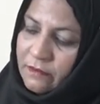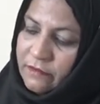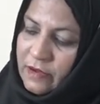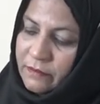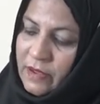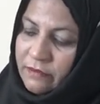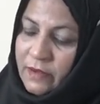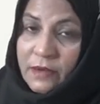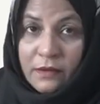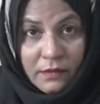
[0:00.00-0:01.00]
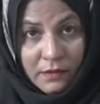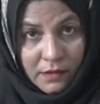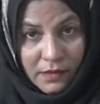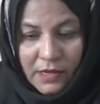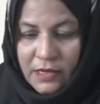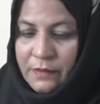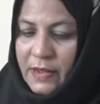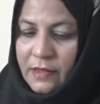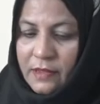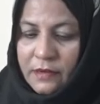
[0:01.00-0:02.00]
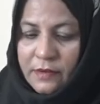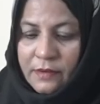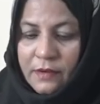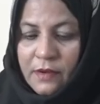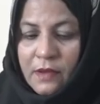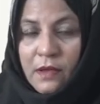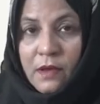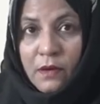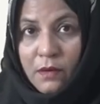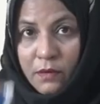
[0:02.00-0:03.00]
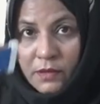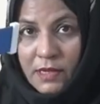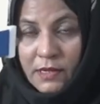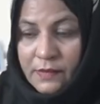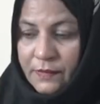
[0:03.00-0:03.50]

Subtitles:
One by one, color by color. Hold it,